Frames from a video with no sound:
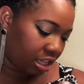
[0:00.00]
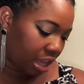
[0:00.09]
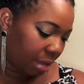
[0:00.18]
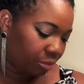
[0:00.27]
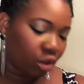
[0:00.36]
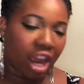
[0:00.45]

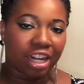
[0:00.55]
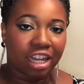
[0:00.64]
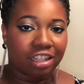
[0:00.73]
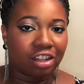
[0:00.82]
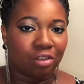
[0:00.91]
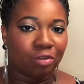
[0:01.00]
I'm trying not to
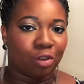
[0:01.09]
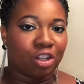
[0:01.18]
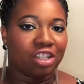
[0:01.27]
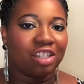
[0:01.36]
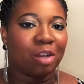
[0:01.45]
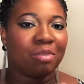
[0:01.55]
go for
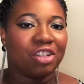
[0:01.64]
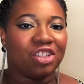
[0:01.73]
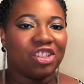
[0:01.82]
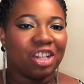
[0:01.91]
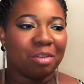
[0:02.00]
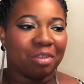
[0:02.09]
so much
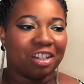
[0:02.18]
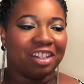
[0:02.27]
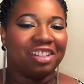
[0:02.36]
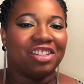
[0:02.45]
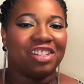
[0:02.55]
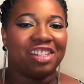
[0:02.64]
shimmer
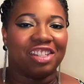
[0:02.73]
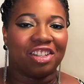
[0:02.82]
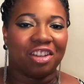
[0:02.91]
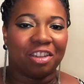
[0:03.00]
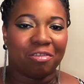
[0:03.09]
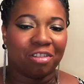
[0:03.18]
just to show
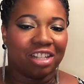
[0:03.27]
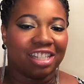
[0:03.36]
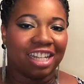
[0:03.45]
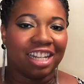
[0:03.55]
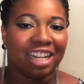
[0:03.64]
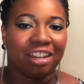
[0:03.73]
you what's
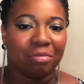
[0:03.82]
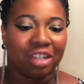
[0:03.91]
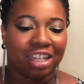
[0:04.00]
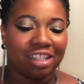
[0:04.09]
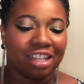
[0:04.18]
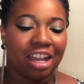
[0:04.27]
in here
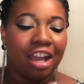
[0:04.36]
because